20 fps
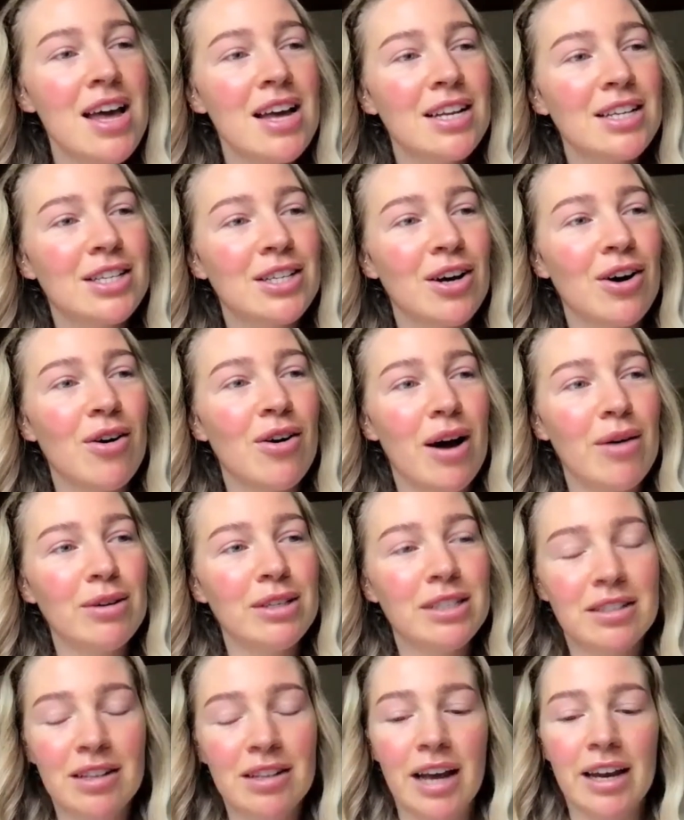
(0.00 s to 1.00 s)
So I
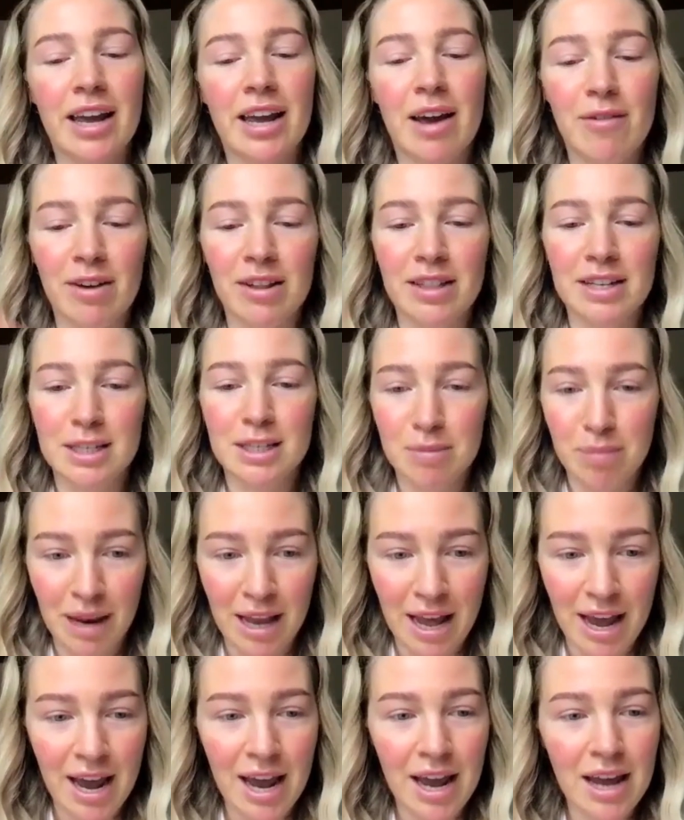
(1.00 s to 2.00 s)
was like having this
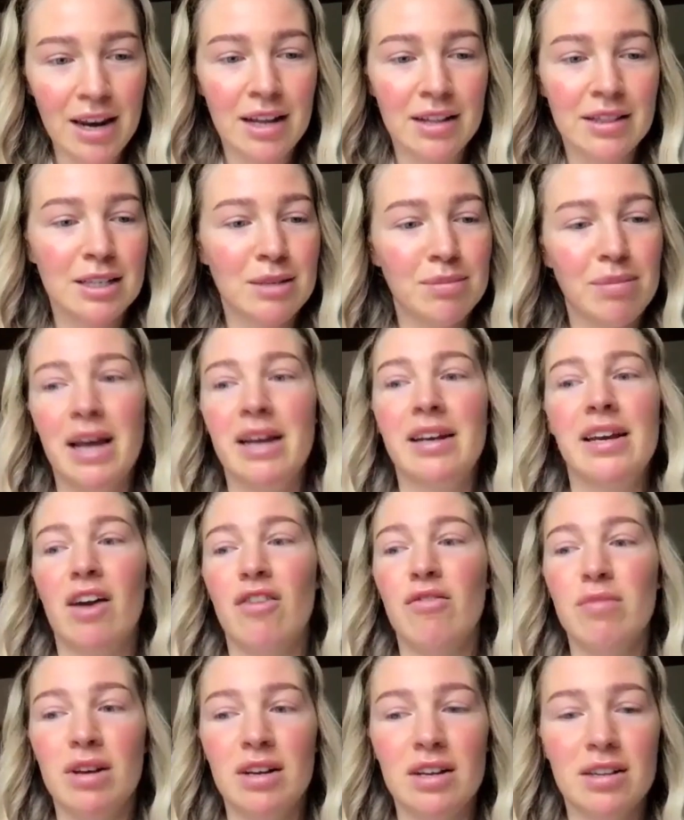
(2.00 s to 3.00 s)
plan, and this plan
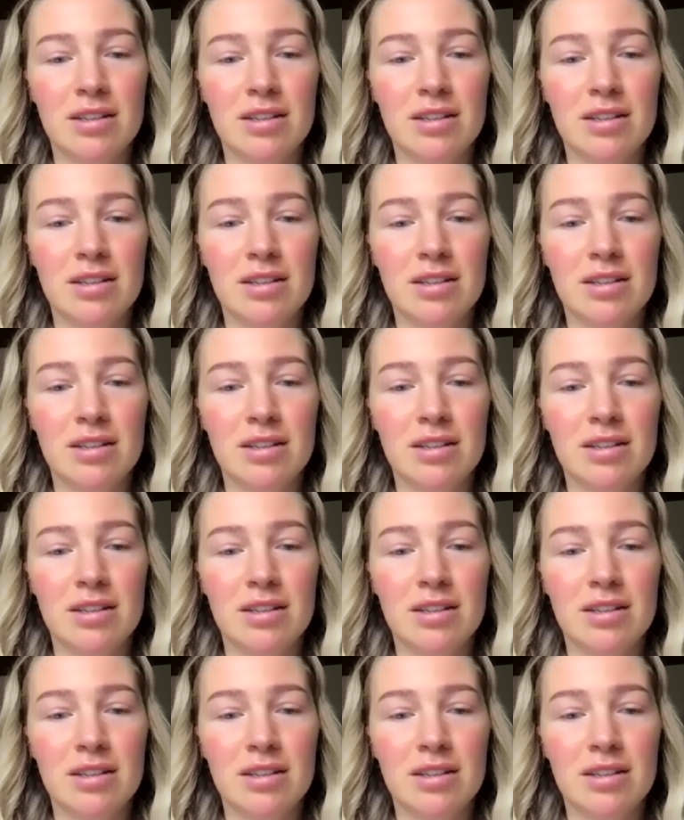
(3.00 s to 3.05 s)
gave me